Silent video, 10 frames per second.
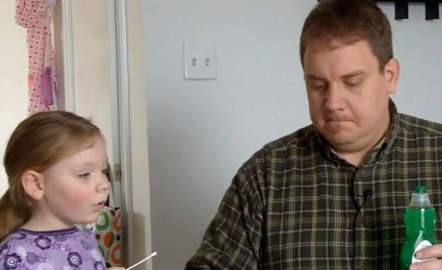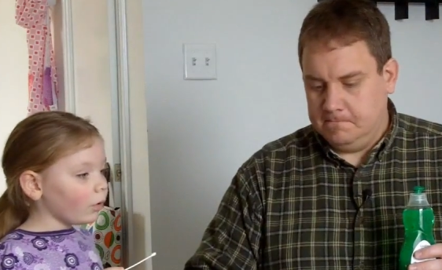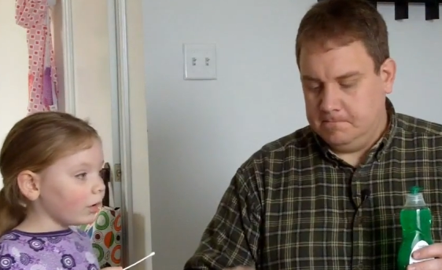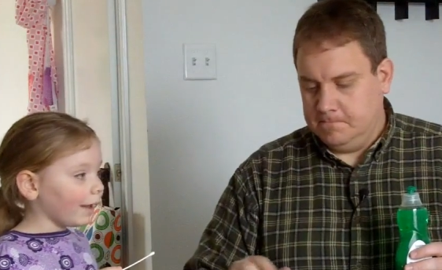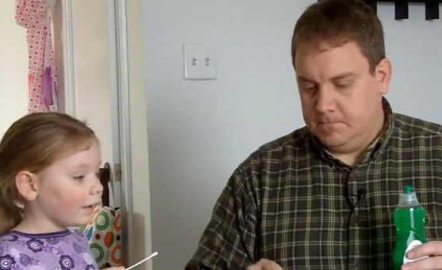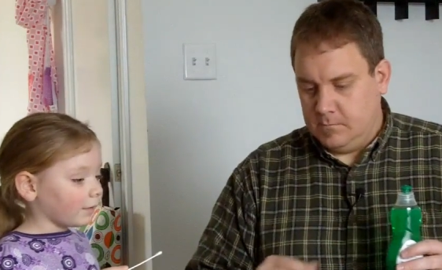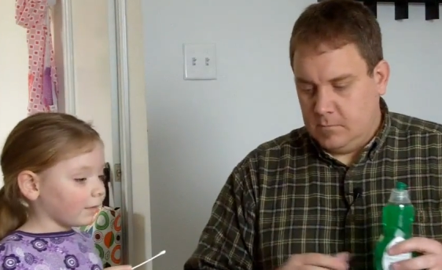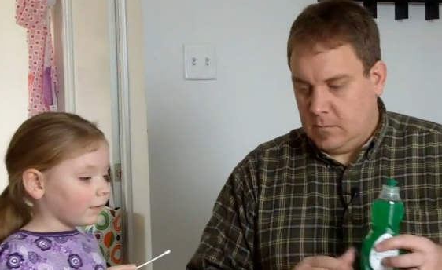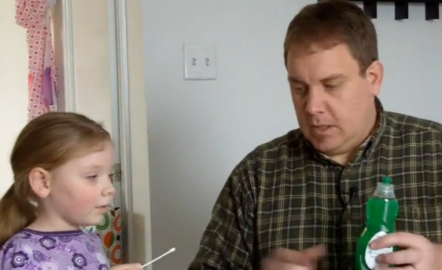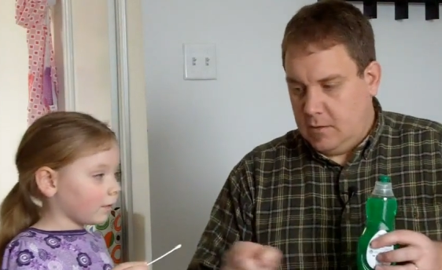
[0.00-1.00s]
Speaker 1: Oh,
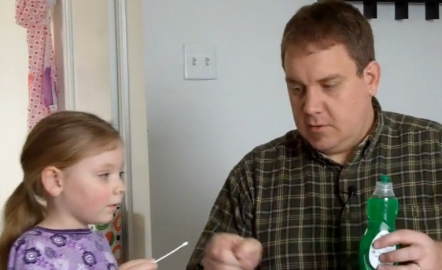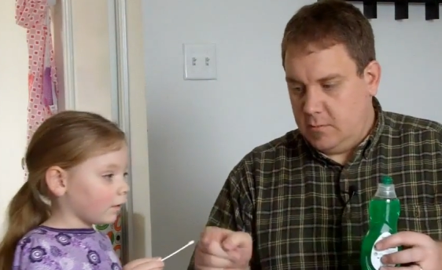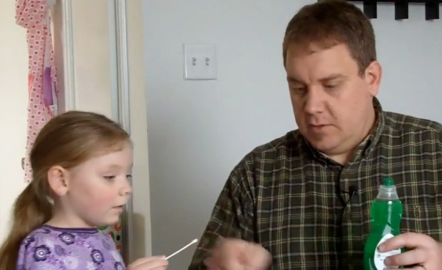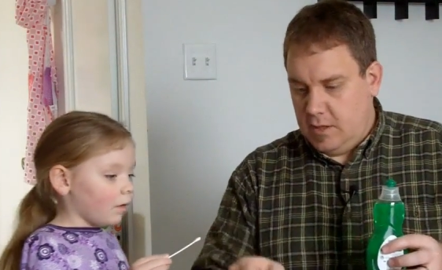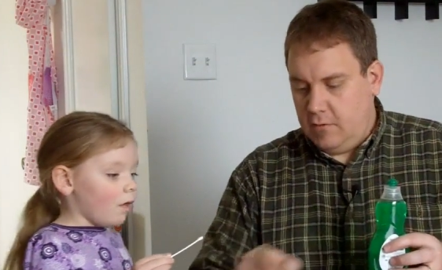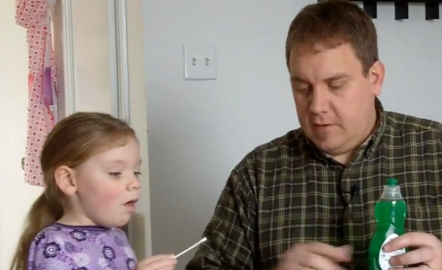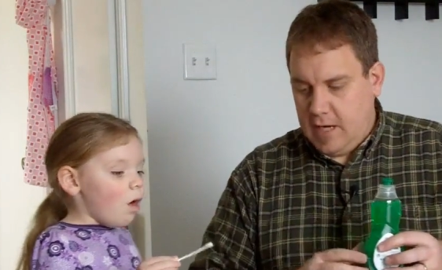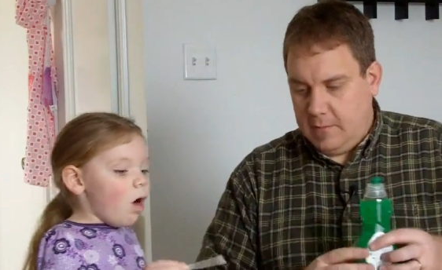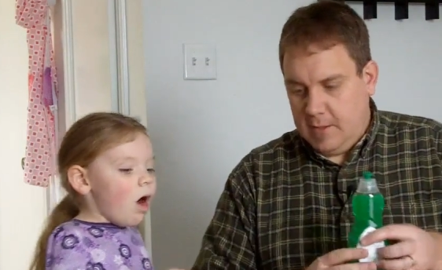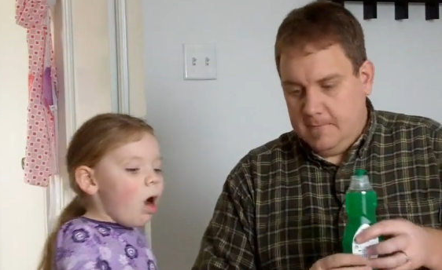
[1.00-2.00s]
yeah. Okay, so put that over the
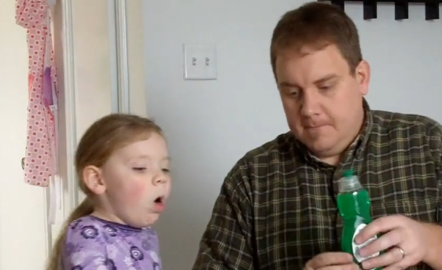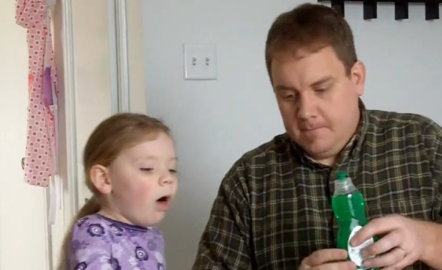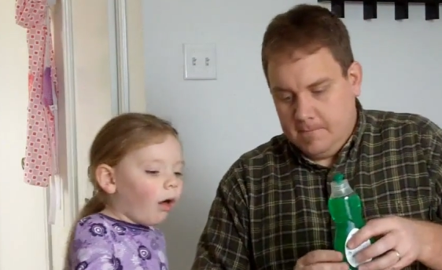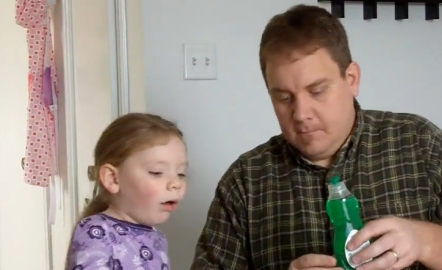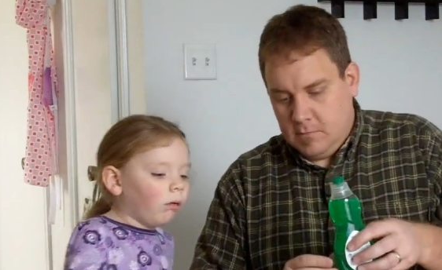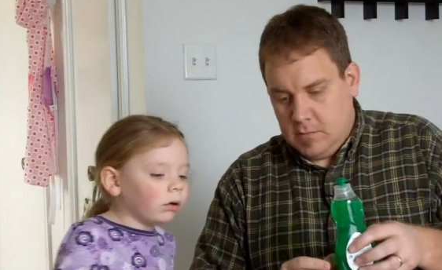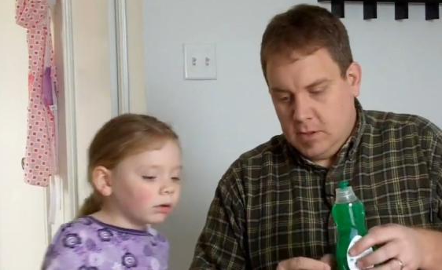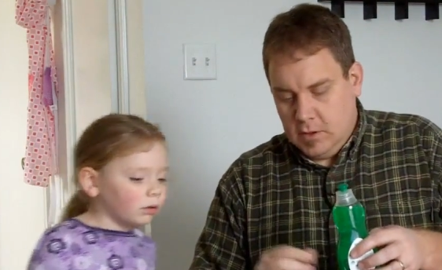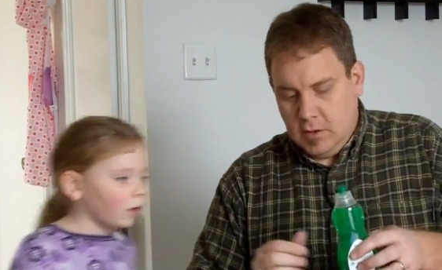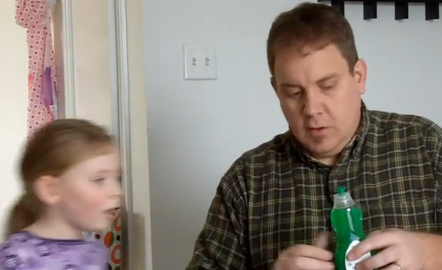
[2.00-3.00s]
napkin.
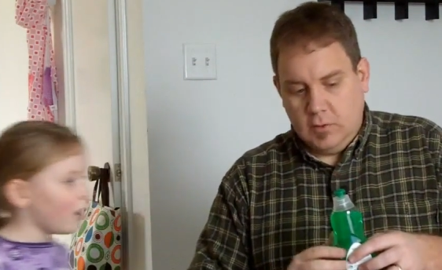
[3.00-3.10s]
You can